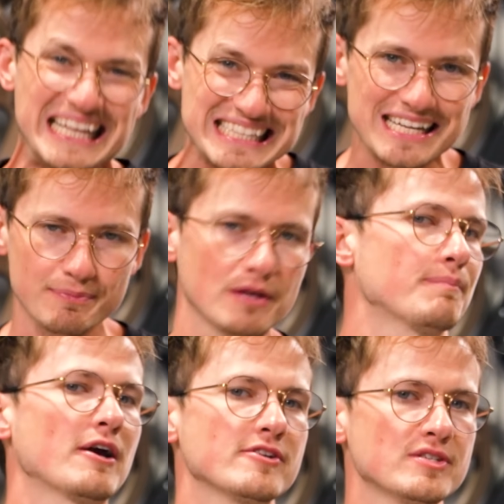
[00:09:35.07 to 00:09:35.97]
in-depth
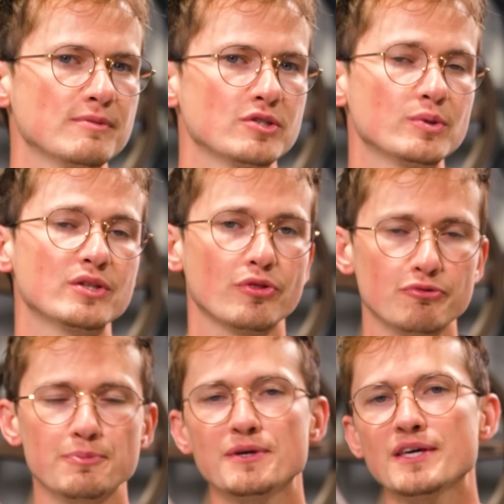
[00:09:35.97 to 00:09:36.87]
comparison between the
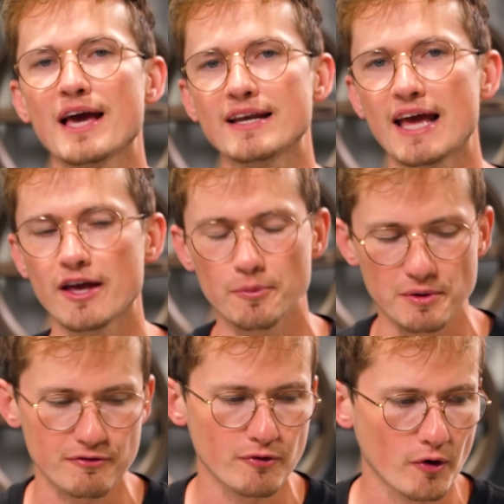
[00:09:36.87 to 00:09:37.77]
3P and
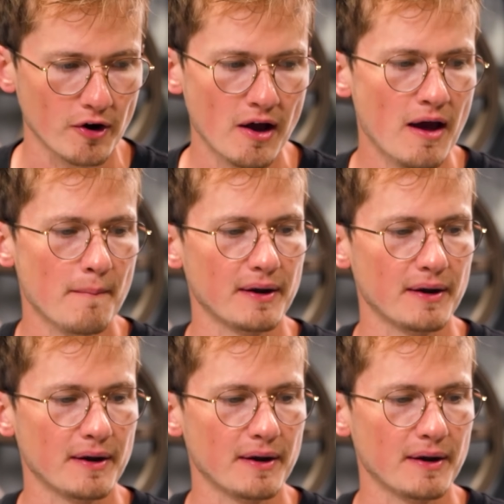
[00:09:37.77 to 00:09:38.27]
ALP4.